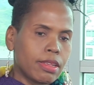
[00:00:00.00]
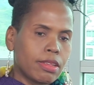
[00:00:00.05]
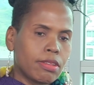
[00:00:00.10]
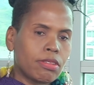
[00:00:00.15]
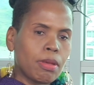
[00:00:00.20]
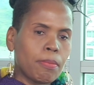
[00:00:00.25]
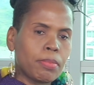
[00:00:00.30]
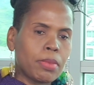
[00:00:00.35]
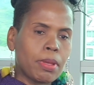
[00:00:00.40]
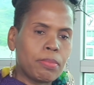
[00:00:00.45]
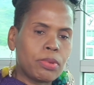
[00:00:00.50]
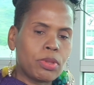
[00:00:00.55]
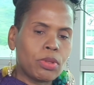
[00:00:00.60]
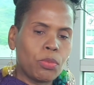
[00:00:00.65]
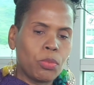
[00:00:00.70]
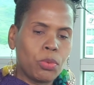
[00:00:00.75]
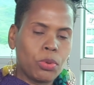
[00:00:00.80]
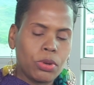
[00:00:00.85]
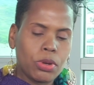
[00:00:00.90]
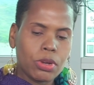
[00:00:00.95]
sometimes to
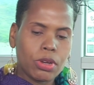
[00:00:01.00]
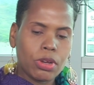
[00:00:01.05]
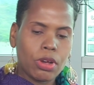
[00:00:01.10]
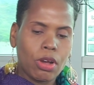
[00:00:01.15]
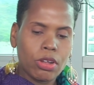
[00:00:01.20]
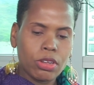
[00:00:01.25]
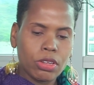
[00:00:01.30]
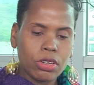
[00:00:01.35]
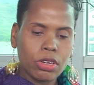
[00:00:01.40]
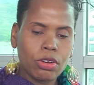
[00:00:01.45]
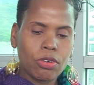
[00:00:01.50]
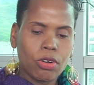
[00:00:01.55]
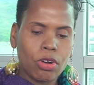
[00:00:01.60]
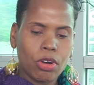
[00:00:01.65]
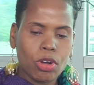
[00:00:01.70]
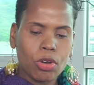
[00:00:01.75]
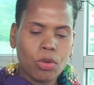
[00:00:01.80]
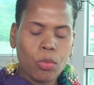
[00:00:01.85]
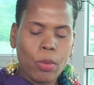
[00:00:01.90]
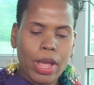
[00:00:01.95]
work on the
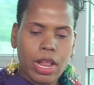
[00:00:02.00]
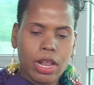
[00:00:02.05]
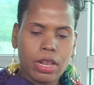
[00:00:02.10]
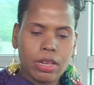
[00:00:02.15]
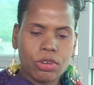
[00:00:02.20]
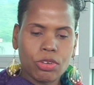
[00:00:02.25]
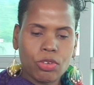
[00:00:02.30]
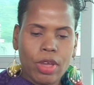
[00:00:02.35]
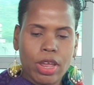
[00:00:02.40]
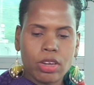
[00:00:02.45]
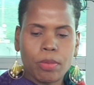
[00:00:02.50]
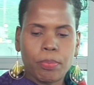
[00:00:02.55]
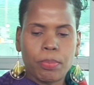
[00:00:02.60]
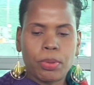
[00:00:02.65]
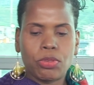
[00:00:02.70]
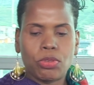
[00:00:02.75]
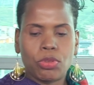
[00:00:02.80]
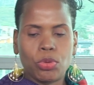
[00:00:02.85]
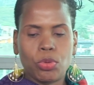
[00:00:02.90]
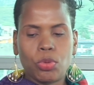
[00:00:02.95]
ground while trying to
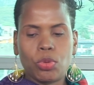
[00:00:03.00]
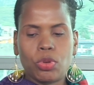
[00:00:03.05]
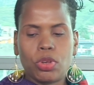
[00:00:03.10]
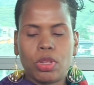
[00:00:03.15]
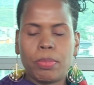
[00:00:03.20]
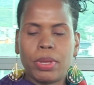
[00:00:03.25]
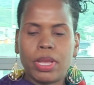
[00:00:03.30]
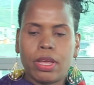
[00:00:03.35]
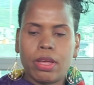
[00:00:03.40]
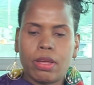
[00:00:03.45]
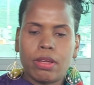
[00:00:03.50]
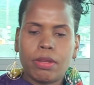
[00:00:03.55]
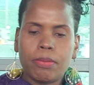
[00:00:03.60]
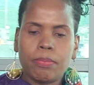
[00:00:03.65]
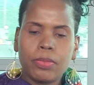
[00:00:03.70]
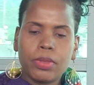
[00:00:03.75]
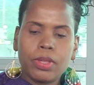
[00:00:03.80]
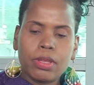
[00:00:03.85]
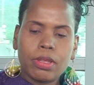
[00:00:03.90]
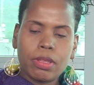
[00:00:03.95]
pursue the bigger
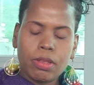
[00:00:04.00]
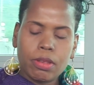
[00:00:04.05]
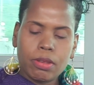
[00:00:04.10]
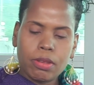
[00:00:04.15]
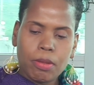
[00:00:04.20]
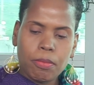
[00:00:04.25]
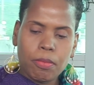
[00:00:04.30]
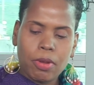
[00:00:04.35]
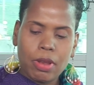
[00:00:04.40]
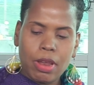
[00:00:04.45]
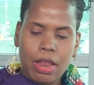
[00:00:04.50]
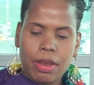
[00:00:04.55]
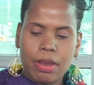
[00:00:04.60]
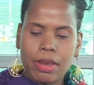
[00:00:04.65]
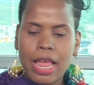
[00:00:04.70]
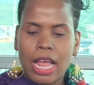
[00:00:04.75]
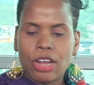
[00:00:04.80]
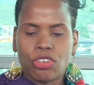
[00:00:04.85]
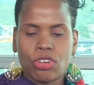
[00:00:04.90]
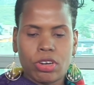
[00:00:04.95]

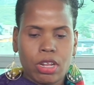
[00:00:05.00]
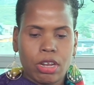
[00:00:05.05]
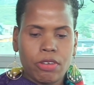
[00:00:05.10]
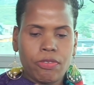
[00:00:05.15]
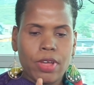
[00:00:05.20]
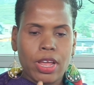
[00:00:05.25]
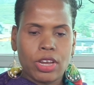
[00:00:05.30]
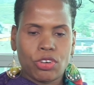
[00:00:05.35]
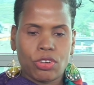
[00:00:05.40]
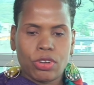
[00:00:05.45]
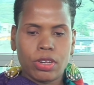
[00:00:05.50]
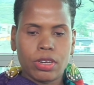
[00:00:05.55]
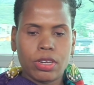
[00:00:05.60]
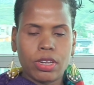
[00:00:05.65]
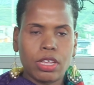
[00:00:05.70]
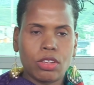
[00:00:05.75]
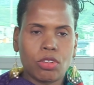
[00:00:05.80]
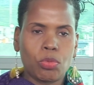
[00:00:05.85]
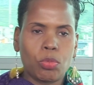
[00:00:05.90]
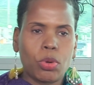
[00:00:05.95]
national fashion
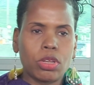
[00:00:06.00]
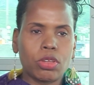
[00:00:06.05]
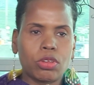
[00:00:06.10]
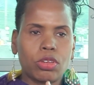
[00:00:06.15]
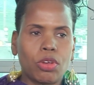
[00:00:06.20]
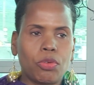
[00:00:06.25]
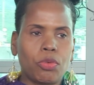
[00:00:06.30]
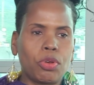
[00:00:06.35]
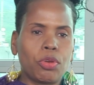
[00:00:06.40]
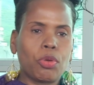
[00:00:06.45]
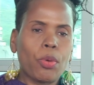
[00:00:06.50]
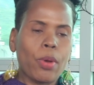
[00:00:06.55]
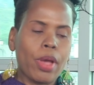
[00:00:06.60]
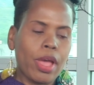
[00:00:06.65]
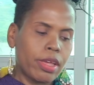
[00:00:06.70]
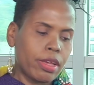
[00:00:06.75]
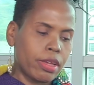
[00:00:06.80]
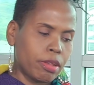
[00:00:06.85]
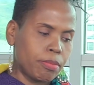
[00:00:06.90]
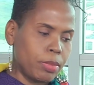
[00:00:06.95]
is what you
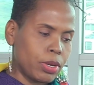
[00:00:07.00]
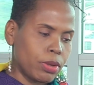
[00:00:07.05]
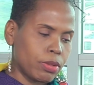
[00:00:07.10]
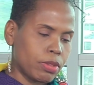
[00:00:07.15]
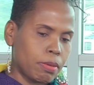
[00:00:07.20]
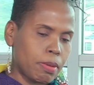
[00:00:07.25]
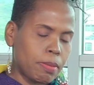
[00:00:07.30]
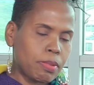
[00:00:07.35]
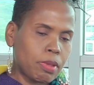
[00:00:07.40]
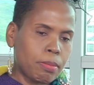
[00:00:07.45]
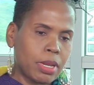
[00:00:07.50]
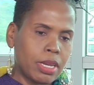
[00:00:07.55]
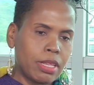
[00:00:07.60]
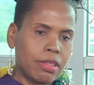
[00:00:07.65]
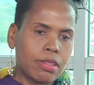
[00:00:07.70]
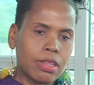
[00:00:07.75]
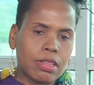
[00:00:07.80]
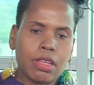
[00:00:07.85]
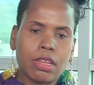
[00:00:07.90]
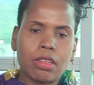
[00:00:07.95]
require, because sometimes somebody
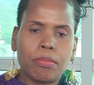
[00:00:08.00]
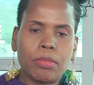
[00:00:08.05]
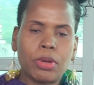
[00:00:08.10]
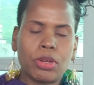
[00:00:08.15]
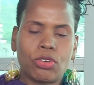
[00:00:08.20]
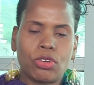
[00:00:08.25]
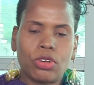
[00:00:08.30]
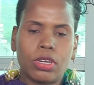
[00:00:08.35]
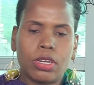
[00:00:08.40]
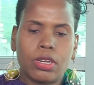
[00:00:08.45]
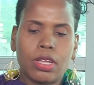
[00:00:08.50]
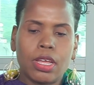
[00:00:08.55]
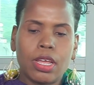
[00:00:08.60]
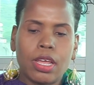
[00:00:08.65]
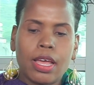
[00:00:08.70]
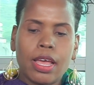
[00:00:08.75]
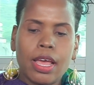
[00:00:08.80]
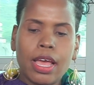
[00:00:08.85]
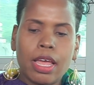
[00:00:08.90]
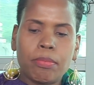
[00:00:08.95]
sits at a machine
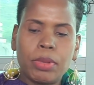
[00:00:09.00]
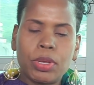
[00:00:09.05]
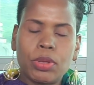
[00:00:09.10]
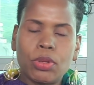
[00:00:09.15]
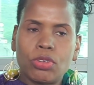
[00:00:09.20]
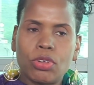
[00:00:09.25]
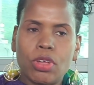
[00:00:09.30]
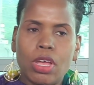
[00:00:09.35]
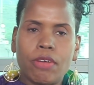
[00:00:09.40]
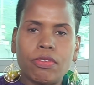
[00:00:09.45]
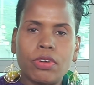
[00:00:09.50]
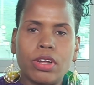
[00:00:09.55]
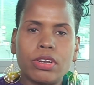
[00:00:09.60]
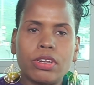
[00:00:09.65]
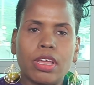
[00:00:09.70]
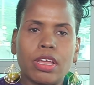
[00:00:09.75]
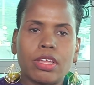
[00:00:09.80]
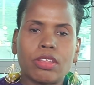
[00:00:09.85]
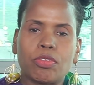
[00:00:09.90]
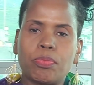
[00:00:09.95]
and because you haven't got
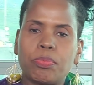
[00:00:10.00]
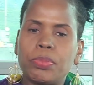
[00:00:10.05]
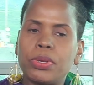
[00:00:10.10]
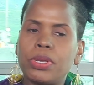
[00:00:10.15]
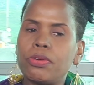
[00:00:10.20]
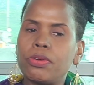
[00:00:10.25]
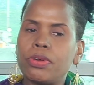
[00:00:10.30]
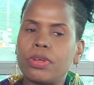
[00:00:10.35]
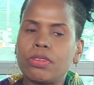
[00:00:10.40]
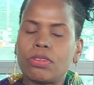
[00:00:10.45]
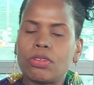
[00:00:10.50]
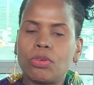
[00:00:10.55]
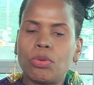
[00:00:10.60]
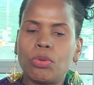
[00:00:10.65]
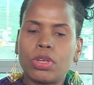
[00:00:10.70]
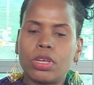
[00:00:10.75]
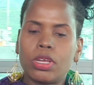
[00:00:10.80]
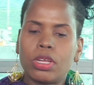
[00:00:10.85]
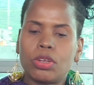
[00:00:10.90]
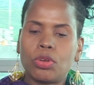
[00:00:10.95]
the experience, so
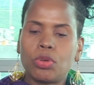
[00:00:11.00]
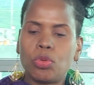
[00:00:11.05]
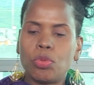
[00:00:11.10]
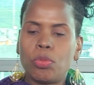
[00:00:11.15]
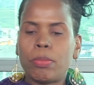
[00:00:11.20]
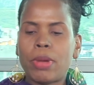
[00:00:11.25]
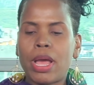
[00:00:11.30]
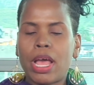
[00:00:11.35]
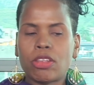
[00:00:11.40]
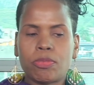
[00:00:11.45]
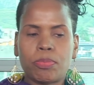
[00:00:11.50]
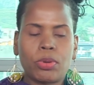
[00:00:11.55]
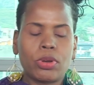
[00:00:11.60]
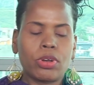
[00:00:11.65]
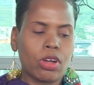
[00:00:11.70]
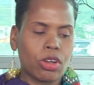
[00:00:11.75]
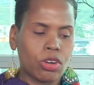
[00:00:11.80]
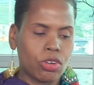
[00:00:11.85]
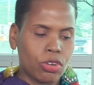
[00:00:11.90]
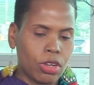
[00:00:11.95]
okay, to do mass
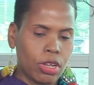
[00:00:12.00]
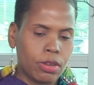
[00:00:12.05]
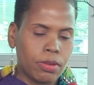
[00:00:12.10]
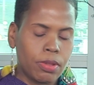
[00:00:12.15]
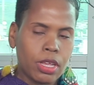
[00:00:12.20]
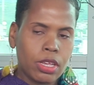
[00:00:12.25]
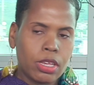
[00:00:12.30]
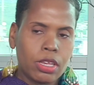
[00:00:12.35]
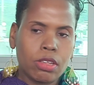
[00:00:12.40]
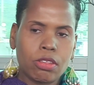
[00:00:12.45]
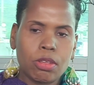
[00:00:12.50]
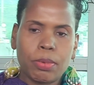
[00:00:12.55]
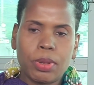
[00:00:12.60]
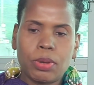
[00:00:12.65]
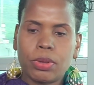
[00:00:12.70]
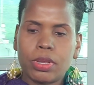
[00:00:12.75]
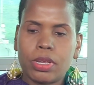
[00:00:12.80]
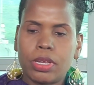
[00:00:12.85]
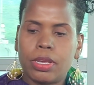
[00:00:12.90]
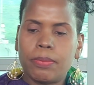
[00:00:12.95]
production, you say, well,
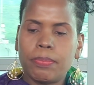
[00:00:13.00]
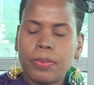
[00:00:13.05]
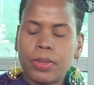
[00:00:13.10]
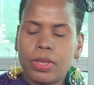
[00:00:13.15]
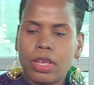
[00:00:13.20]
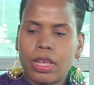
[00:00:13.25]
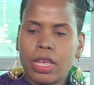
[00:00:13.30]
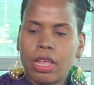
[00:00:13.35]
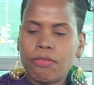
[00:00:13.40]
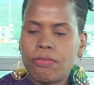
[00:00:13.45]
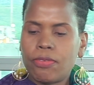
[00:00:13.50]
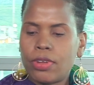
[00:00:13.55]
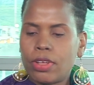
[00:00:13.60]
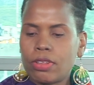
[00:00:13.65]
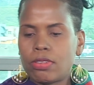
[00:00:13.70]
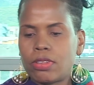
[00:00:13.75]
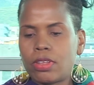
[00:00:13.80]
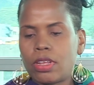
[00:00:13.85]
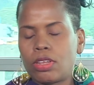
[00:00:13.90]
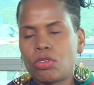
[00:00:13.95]
okay, you get
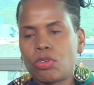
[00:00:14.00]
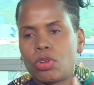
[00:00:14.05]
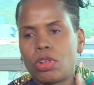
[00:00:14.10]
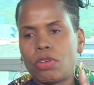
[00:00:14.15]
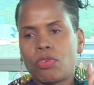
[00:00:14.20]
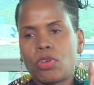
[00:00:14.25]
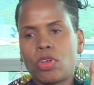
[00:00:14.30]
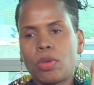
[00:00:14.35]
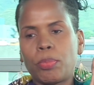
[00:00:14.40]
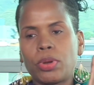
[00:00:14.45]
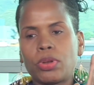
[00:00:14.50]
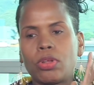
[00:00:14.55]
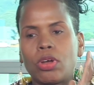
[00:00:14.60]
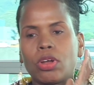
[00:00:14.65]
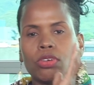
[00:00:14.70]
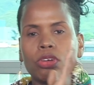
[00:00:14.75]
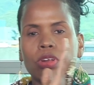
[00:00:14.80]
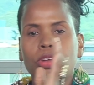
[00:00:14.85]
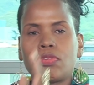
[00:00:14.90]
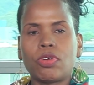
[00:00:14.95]
flustered, so therefore your
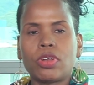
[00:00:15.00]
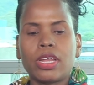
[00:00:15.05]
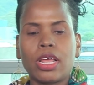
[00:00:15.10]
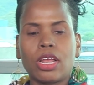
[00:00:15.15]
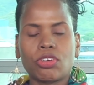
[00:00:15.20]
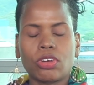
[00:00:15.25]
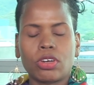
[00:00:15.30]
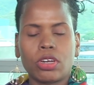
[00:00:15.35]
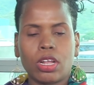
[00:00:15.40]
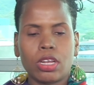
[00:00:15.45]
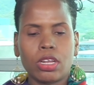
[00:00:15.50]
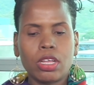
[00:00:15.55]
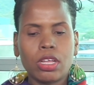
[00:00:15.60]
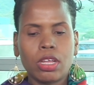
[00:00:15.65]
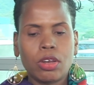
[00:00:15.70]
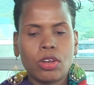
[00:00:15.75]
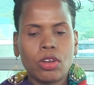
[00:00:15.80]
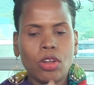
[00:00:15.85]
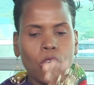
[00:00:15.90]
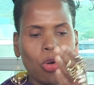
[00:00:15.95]
production for national
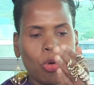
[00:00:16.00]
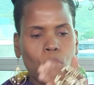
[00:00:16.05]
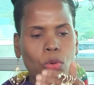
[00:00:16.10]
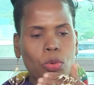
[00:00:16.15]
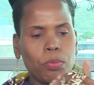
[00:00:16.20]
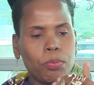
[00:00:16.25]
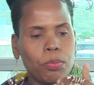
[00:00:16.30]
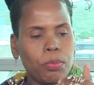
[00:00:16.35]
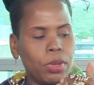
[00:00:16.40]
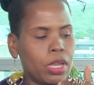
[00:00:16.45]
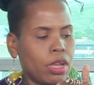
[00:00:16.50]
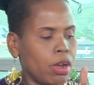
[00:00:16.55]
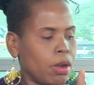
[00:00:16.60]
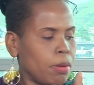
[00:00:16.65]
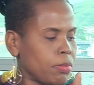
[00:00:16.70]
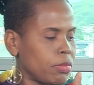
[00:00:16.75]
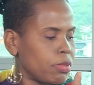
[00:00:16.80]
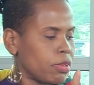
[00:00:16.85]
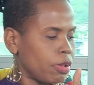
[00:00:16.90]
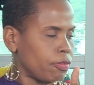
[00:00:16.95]
now
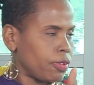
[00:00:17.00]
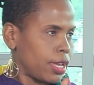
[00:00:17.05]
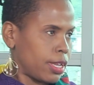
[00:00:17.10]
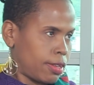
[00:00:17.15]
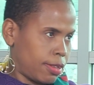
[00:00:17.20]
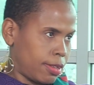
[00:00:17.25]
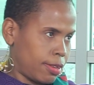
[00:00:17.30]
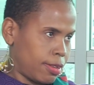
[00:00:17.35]
becomes affected.